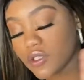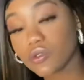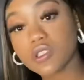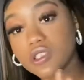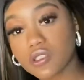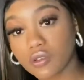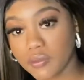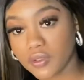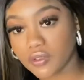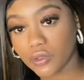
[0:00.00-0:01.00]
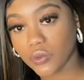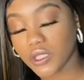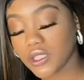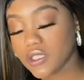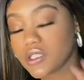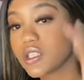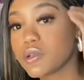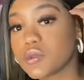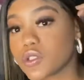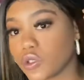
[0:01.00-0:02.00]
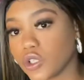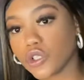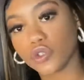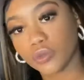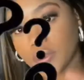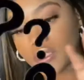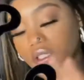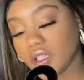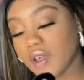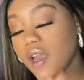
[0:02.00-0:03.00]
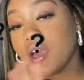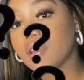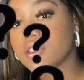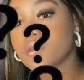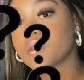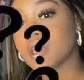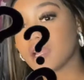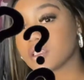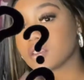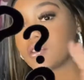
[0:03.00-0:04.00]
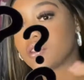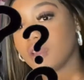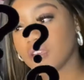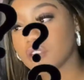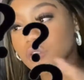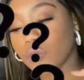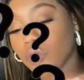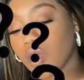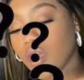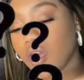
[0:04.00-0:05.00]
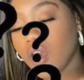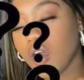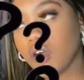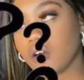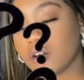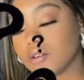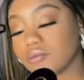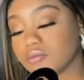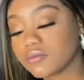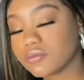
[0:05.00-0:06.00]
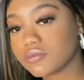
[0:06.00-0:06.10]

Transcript: So this is gonna be real quick, cause it was only a little bit, and this was actually today. So, um,